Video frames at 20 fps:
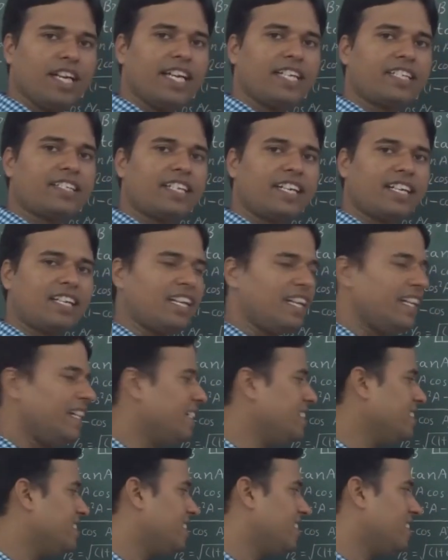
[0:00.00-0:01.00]
Strictly
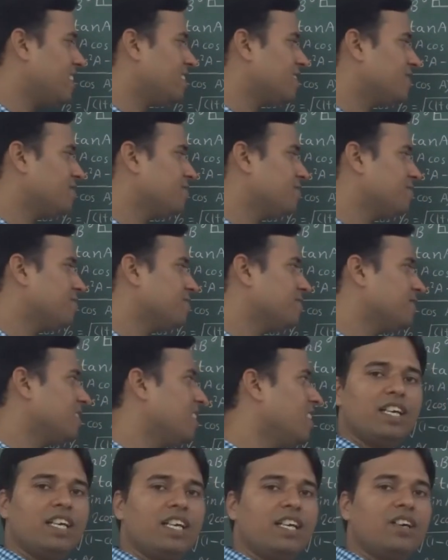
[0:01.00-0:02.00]
here,
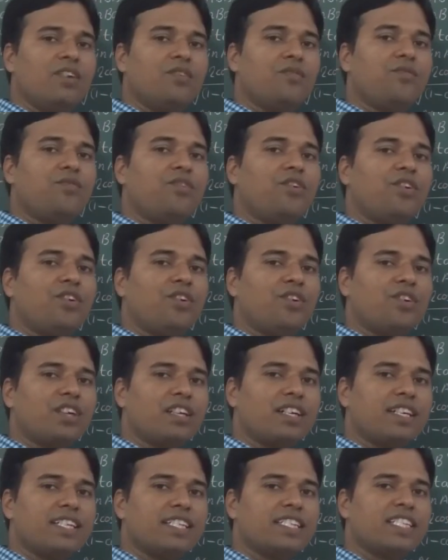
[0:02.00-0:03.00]
for
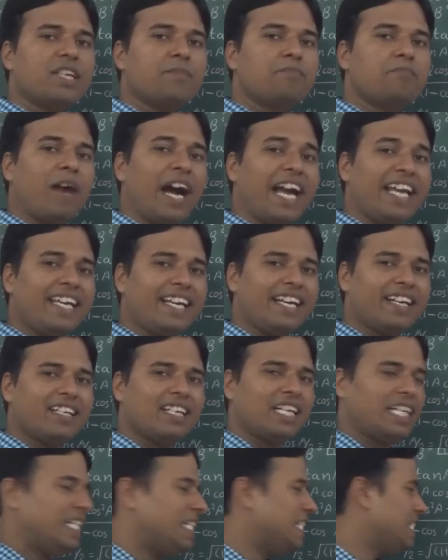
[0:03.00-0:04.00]
the pi
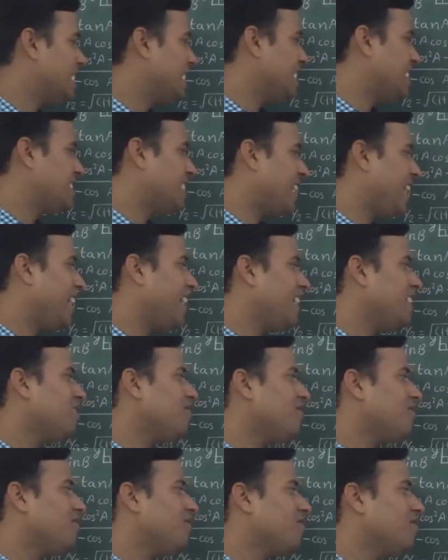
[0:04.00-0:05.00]
angle, the
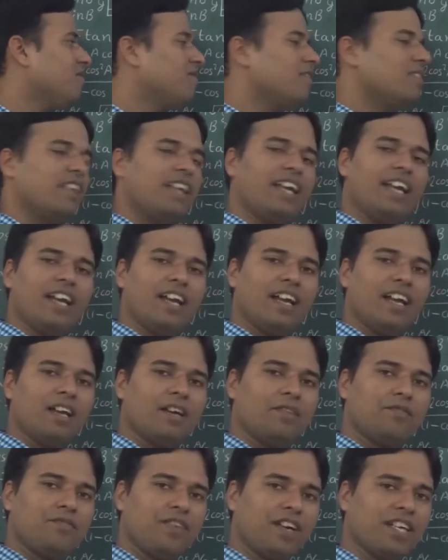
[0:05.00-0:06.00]
tan
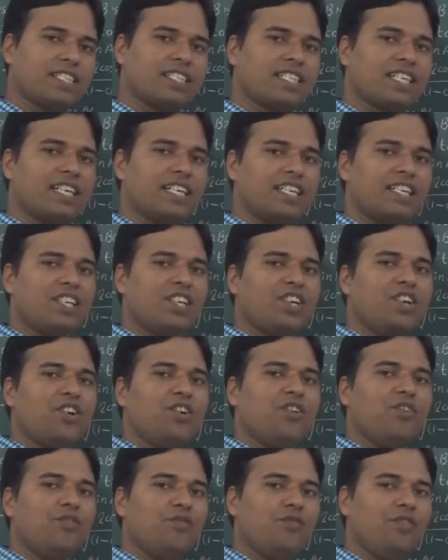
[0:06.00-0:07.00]
function
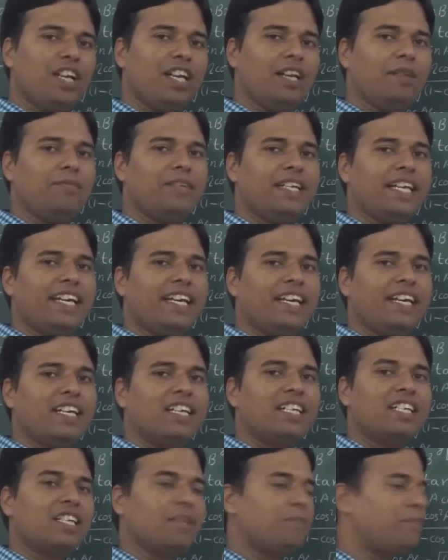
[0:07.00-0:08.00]
will be
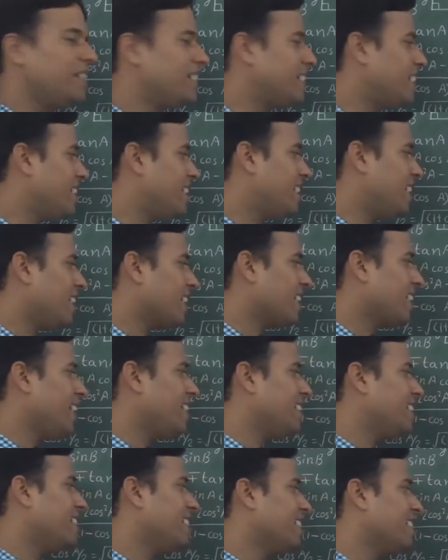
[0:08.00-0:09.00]
repeated again
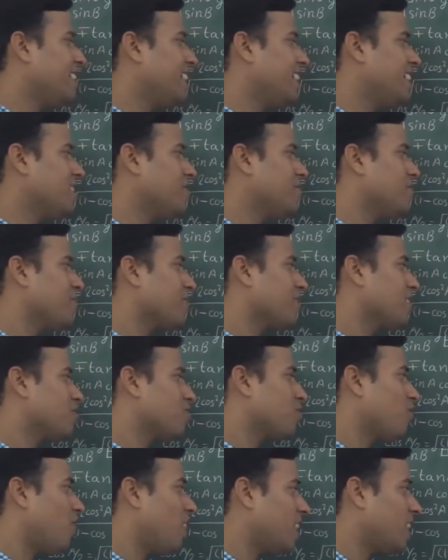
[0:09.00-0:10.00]
and again.
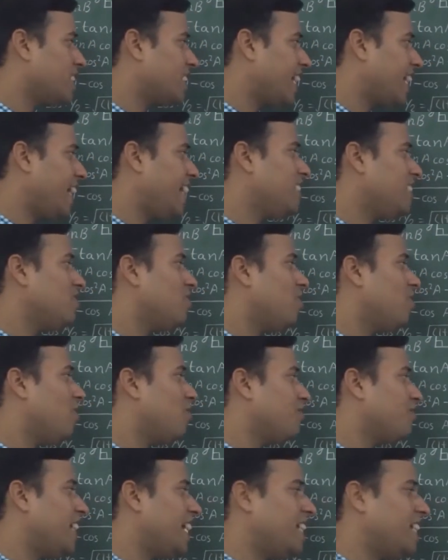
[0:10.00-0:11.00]
So tan
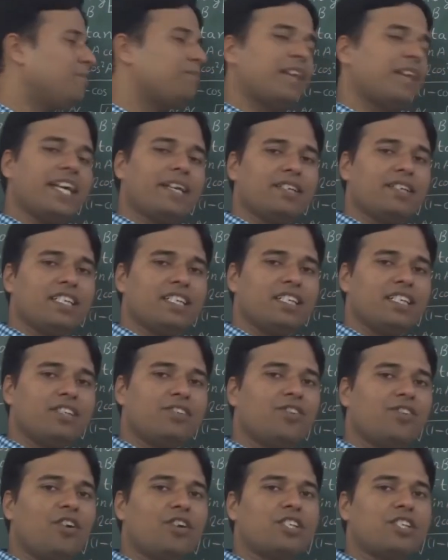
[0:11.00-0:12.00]
of n pi,
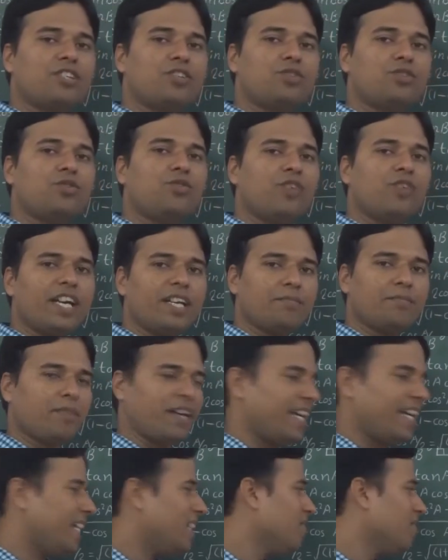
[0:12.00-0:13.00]
not 2n
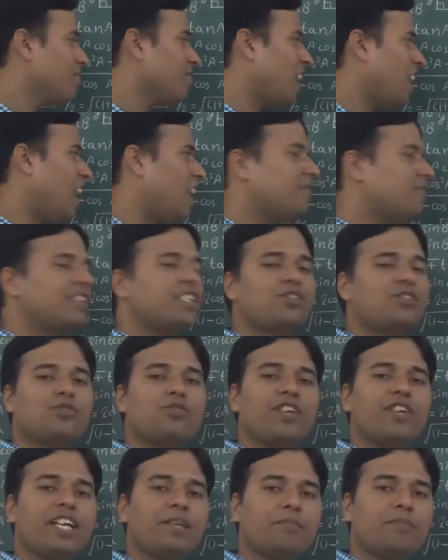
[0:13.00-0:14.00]
pi. After
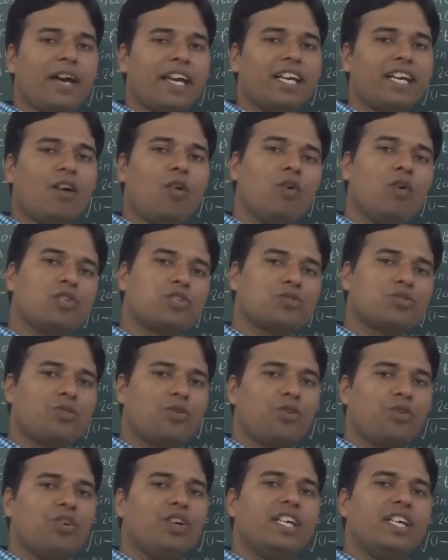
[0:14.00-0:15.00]
2n pi
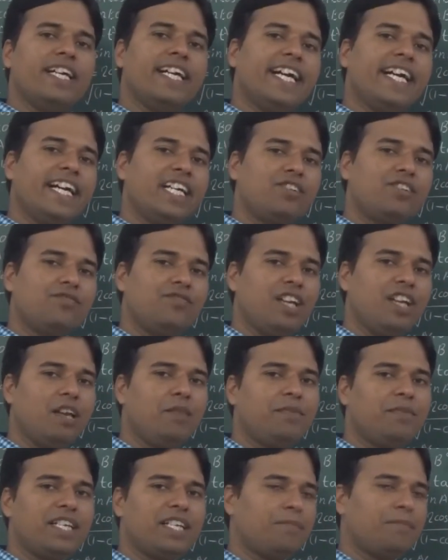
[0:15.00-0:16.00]
also it will
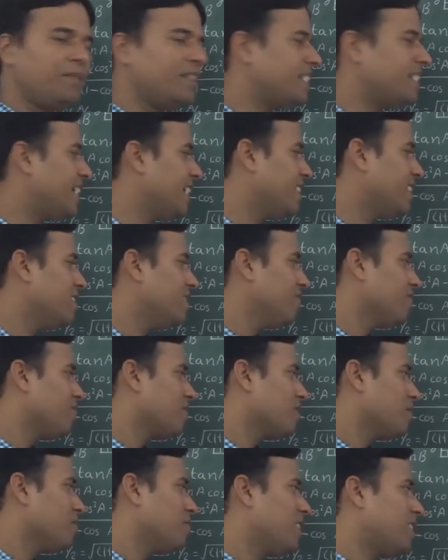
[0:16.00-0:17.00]
be repeated,
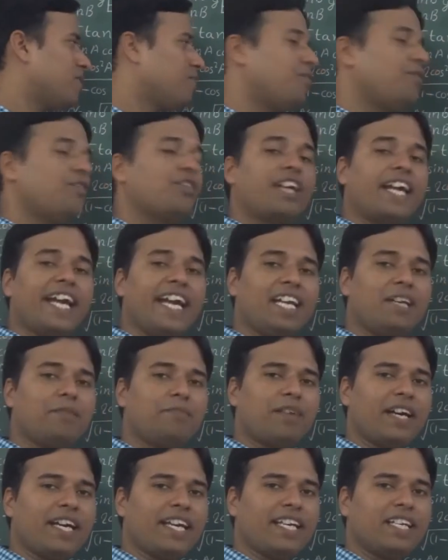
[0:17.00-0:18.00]
but for n
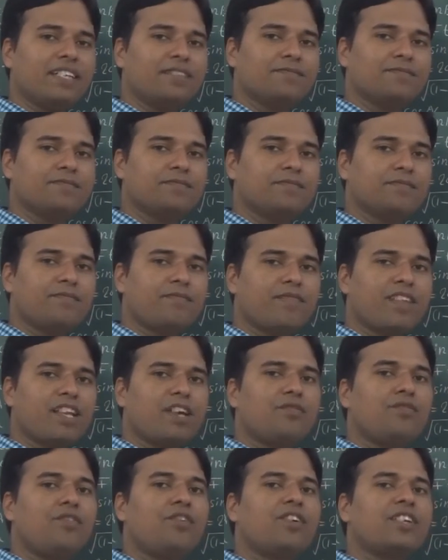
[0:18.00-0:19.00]
pi,
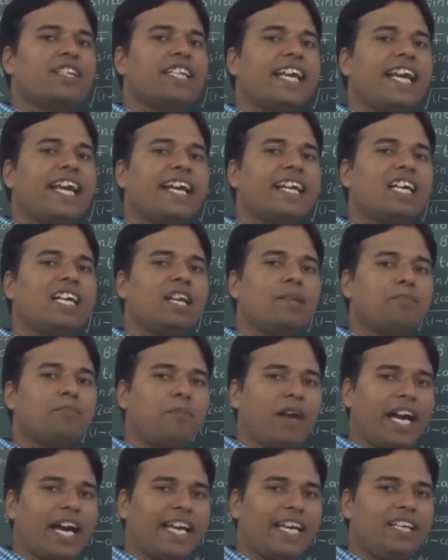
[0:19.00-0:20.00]
for the angle
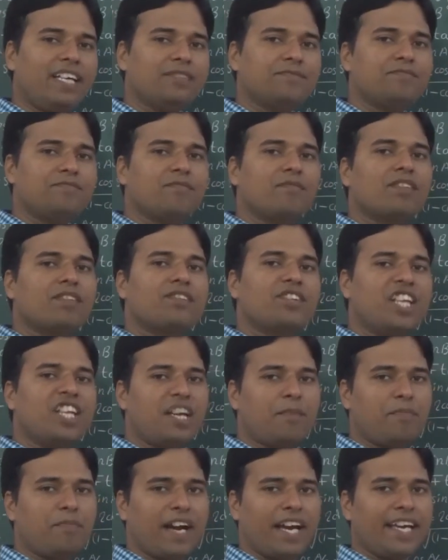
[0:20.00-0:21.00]
pi, 3
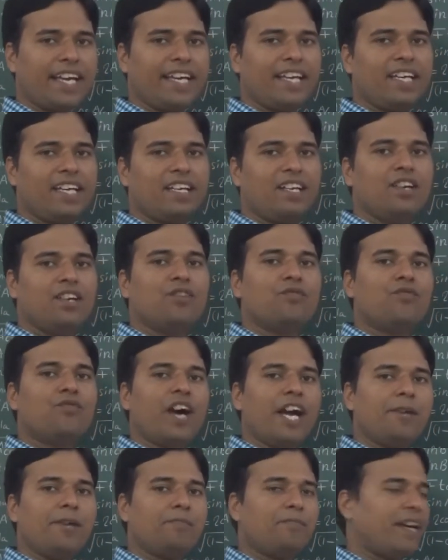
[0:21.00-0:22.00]
pi,
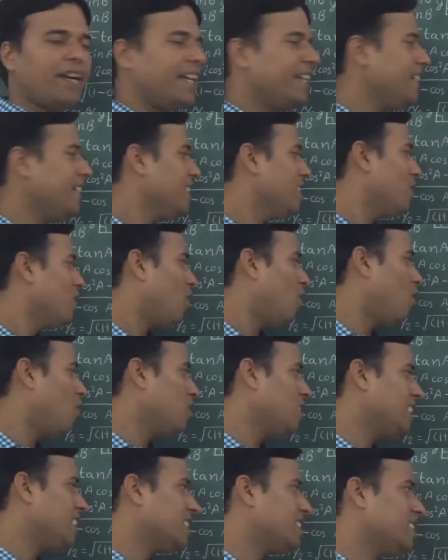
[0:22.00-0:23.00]
5 pi,
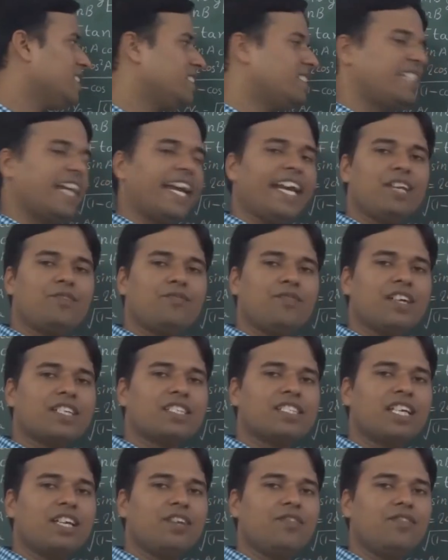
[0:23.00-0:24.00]
only the tan
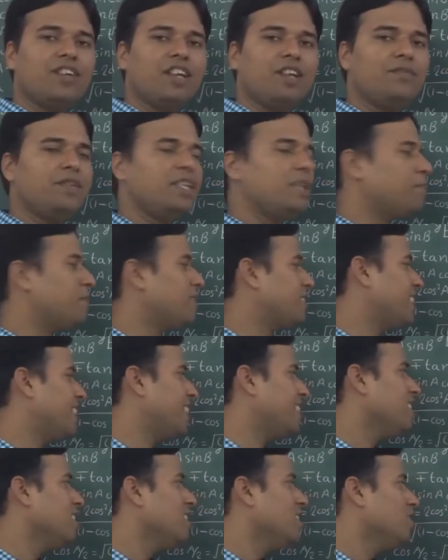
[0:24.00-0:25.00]
function will be
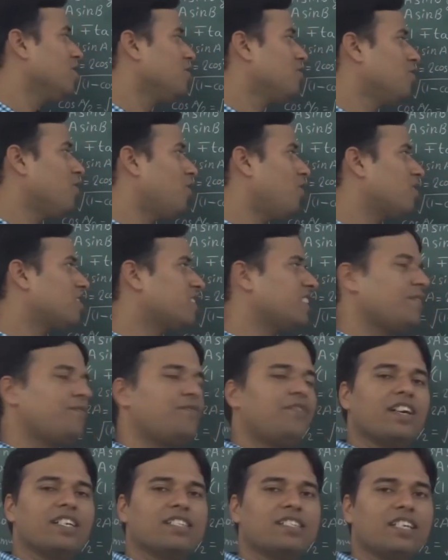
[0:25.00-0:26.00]
repeated, not the
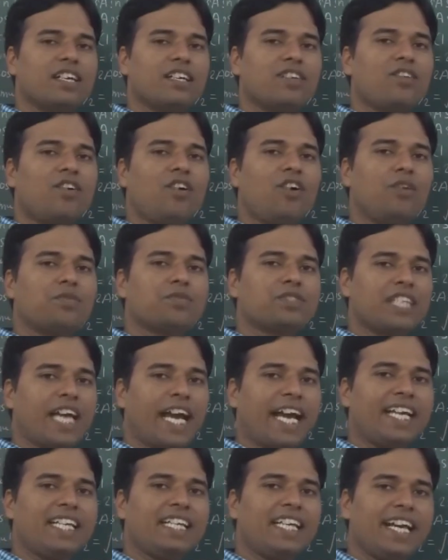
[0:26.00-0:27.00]
function of
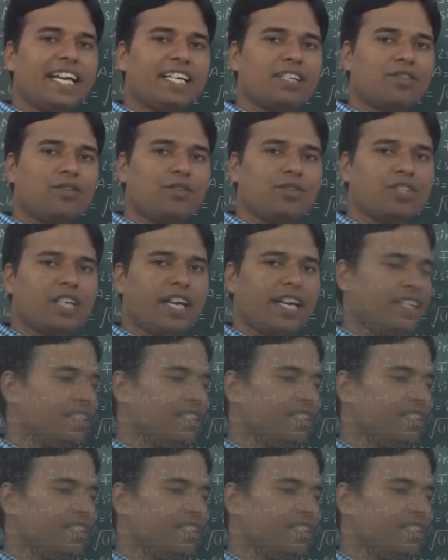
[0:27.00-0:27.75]
sine and cosine.